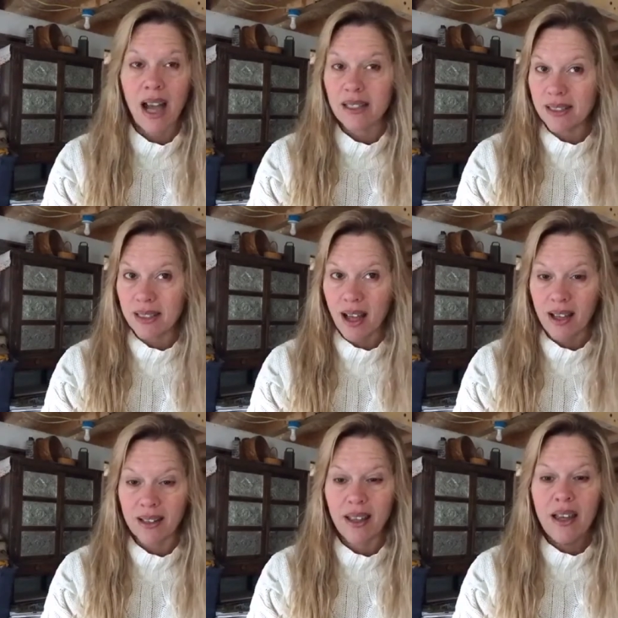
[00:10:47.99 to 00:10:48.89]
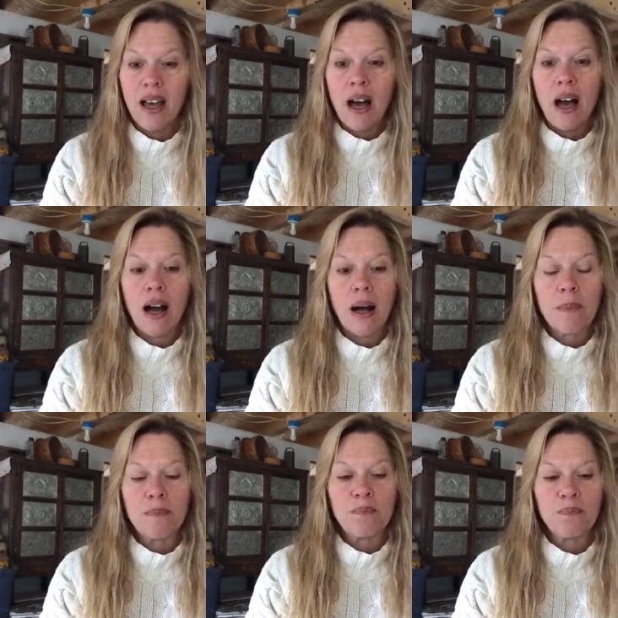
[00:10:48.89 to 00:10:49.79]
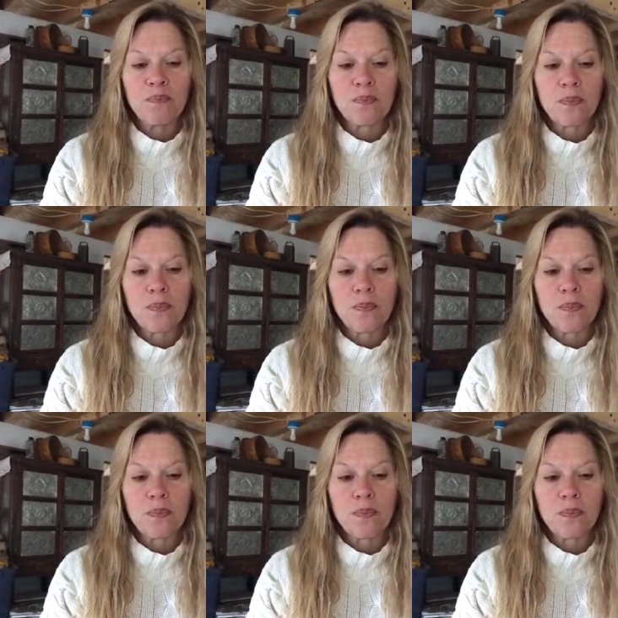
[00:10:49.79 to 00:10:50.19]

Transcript: Einstein, um,